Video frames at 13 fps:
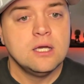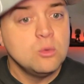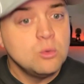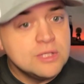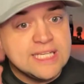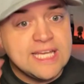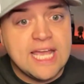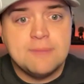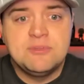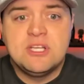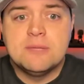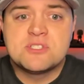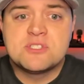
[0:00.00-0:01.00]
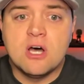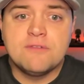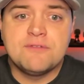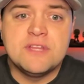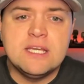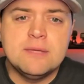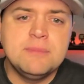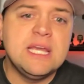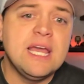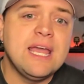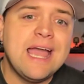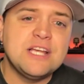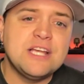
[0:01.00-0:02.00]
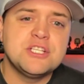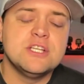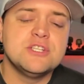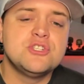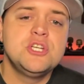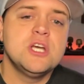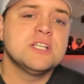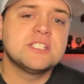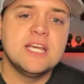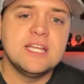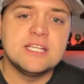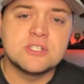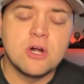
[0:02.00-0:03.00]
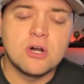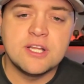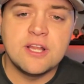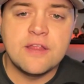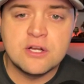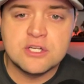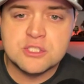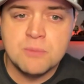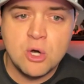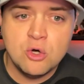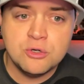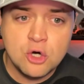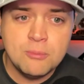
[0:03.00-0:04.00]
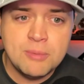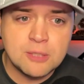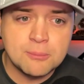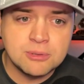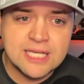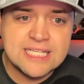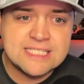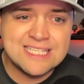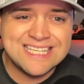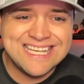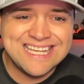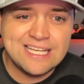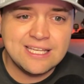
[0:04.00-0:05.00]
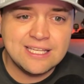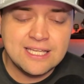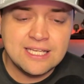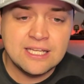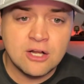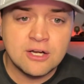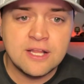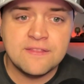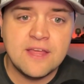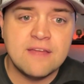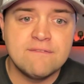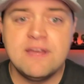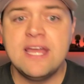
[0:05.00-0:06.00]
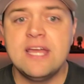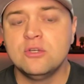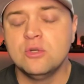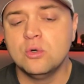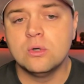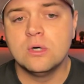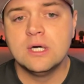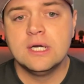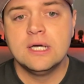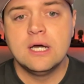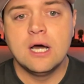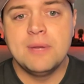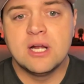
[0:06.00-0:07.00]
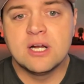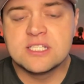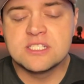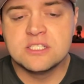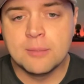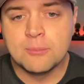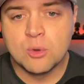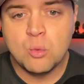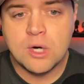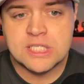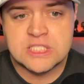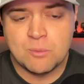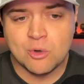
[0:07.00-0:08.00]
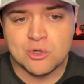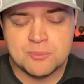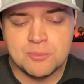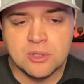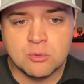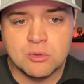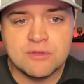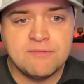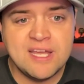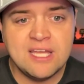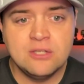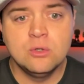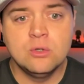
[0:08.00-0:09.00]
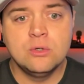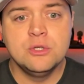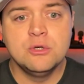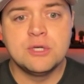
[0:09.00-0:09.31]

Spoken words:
When the game tips off, the NBA action is just getting started, and there's no better place to get in on it than FanDuel, America's #1 sports book. With FanDuel, you